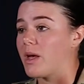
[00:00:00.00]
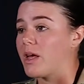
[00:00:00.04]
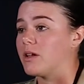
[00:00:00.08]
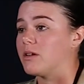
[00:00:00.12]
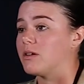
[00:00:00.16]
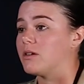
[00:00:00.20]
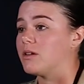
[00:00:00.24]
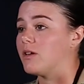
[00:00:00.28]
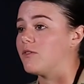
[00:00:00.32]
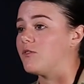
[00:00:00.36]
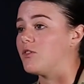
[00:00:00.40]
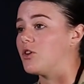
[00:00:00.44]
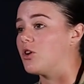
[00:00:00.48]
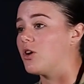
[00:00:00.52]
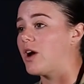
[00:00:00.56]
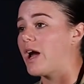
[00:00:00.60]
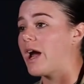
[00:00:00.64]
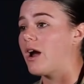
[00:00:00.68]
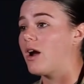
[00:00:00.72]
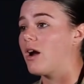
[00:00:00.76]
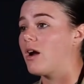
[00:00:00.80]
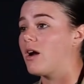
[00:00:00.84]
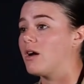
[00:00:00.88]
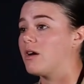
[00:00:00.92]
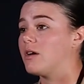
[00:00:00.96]
If your
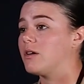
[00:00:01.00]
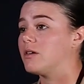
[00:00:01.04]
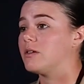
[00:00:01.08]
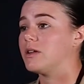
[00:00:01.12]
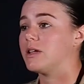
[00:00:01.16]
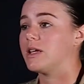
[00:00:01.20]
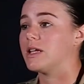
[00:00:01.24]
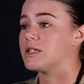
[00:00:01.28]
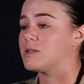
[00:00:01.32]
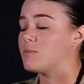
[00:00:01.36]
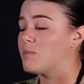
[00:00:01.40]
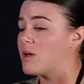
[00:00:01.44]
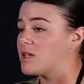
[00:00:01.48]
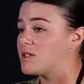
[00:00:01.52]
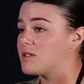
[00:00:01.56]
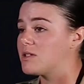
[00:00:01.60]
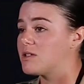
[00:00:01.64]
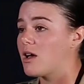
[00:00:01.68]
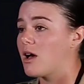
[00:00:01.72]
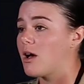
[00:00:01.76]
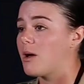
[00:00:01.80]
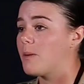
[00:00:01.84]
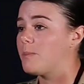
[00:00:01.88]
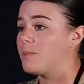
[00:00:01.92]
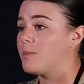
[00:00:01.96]
hair gets messed
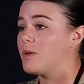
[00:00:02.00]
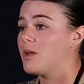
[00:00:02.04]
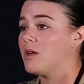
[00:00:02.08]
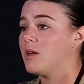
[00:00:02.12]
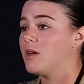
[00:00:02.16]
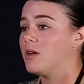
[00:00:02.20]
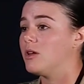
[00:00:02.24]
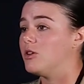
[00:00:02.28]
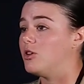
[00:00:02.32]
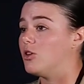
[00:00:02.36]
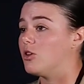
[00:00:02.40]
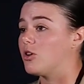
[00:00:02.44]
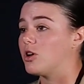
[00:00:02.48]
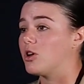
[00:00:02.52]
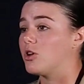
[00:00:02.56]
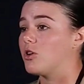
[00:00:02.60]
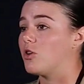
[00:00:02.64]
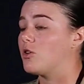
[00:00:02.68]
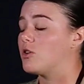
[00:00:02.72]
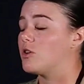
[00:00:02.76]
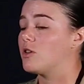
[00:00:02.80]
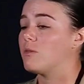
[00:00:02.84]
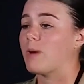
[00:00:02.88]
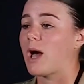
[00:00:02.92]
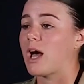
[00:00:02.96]
up, you're going to go to the
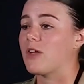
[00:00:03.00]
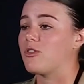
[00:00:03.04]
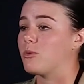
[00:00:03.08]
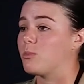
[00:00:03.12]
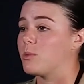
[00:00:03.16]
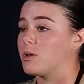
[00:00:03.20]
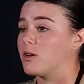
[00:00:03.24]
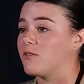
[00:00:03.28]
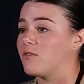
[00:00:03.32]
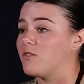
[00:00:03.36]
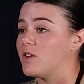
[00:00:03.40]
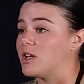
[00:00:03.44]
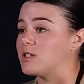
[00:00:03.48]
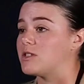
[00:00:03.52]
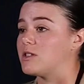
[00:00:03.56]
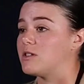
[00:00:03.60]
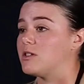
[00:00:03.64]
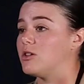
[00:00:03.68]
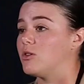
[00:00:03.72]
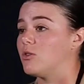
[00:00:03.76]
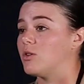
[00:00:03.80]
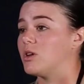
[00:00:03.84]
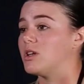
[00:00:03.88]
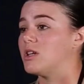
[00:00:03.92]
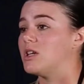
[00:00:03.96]
bathroom and fix it. You are
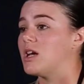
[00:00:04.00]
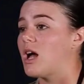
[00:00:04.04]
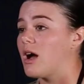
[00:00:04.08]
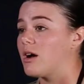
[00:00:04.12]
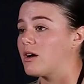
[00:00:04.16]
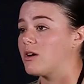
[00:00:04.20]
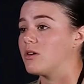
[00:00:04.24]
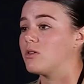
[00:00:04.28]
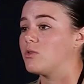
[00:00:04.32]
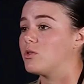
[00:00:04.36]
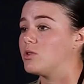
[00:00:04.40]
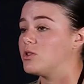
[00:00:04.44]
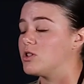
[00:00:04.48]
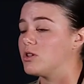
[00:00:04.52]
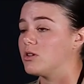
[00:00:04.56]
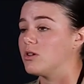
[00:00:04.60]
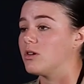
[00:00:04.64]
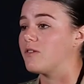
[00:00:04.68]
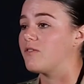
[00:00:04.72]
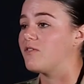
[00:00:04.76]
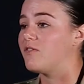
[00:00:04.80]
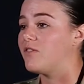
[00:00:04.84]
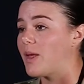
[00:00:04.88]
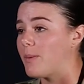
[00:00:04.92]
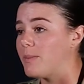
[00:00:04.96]
not going to look
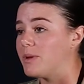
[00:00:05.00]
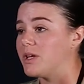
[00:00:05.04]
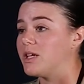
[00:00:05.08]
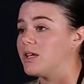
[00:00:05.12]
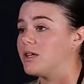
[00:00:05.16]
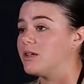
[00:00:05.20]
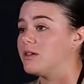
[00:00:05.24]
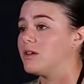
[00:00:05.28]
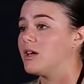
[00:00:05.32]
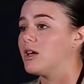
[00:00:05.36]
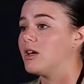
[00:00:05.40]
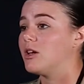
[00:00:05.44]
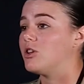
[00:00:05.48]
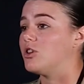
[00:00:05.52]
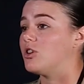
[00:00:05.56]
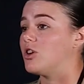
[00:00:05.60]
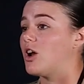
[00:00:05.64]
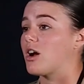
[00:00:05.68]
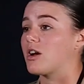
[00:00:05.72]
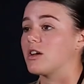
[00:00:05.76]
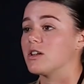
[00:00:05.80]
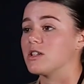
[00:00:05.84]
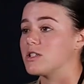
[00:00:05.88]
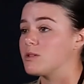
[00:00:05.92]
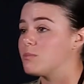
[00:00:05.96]
feminine. You're not going
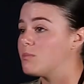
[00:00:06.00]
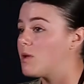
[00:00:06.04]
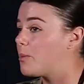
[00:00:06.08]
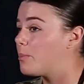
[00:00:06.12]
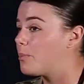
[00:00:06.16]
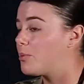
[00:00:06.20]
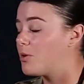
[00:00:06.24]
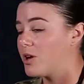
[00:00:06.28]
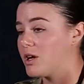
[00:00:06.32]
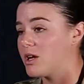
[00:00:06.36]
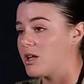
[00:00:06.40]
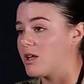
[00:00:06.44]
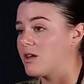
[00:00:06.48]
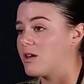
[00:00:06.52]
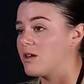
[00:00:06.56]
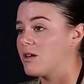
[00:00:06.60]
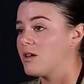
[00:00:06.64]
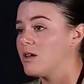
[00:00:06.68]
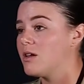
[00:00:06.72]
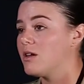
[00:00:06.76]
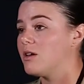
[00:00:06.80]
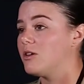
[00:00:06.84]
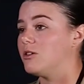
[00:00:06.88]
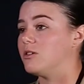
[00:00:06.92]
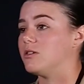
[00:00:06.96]
to smell pretty.
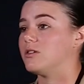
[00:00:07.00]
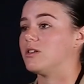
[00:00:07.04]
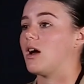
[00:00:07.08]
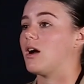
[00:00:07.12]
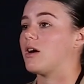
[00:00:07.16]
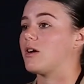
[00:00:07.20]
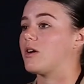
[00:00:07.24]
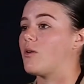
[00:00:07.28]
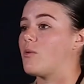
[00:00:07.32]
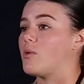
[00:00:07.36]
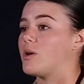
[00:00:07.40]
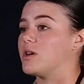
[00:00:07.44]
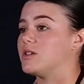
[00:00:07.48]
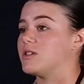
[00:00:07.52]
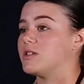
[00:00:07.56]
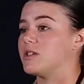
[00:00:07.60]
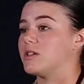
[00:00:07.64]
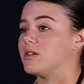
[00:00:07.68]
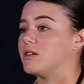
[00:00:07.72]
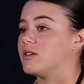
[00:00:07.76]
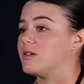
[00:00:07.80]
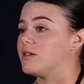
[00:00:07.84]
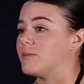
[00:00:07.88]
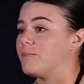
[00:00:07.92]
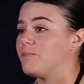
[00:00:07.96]
You're not going
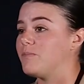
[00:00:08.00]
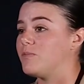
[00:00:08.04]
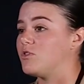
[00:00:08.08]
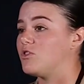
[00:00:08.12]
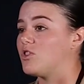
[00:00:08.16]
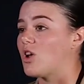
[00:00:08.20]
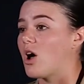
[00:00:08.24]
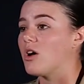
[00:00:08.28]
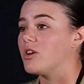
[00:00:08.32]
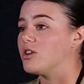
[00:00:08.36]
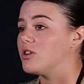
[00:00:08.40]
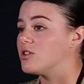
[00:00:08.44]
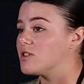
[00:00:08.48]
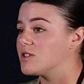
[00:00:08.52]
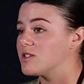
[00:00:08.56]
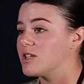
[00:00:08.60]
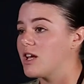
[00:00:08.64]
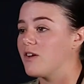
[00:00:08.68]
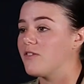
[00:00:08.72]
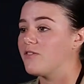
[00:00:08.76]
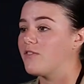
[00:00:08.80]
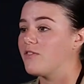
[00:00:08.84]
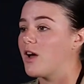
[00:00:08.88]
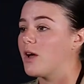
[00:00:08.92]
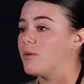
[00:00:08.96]
to doll yourself
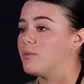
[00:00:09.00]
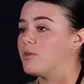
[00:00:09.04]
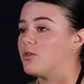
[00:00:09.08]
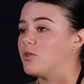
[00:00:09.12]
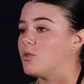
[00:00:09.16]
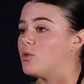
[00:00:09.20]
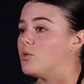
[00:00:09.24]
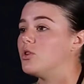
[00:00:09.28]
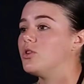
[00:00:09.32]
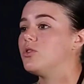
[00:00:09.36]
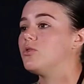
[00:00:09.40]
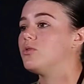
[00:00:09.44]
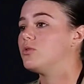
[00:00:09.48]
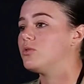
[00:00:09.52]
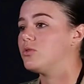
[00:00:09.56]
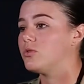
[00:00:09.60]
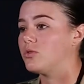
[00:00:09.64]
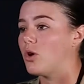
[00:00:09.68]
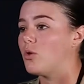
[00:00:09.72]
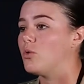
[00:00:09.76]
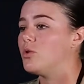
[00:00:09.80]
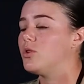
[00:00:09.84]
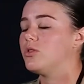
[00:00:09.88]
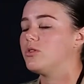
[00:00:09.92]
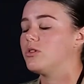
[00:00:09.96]
up. Who are
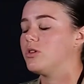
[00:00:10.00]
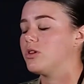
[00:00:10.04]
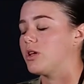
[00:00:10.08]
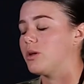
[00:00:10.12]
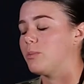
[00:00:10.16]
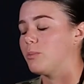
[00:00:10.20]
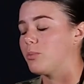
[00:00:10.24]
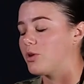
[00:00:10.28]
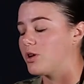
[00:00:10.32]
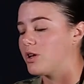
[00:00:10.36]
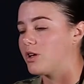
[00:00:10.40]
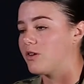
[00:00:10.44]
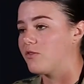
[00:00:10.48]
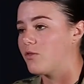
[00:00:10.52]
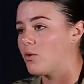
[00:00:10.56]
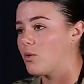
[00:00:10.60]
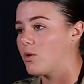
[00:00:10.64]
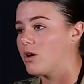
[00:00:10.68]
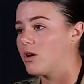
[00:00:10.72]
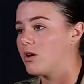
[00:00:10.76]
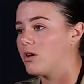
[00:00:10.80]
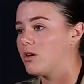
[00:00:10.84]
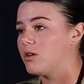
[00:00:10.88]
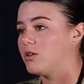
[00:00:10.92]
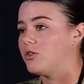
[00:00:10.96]
you looking pretty for?
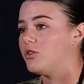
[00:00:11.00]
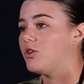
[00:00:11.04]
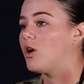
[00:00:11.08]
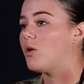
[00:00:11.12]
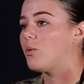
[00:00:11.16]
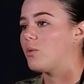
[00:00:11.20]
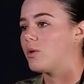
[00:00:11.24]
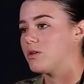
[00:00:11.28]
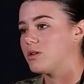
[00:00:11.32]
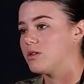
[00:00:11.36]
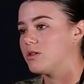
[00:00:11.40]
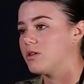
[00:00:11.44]
No one.